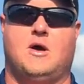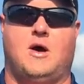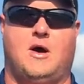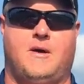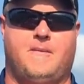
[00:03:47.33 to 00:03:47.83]

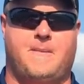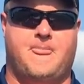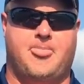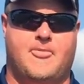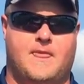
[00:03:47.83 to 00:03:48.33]

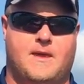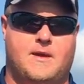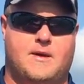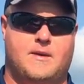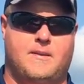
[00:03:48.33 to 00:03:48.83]

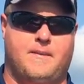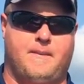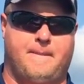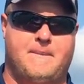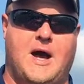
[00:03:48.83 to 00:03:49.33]

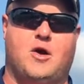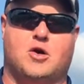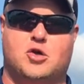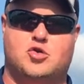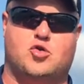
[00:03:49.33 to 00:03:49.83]
better
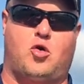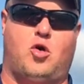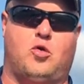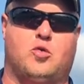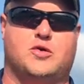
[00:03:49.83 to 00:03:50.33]

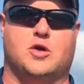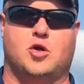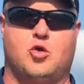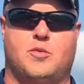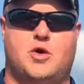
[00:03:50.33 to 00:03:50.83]
control with the
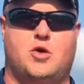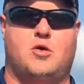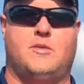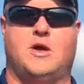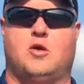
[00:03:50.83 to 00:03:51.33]

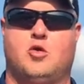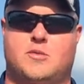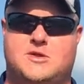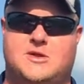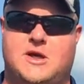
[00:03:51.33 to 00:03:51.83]
Lumiderm and
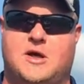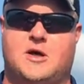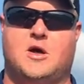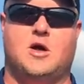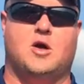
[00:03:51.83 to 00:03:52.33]

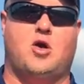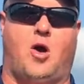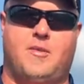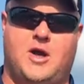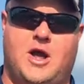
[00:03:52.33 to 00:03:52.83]
Lumicea
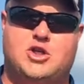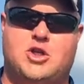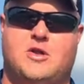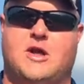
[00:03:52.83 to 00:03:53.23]
combination.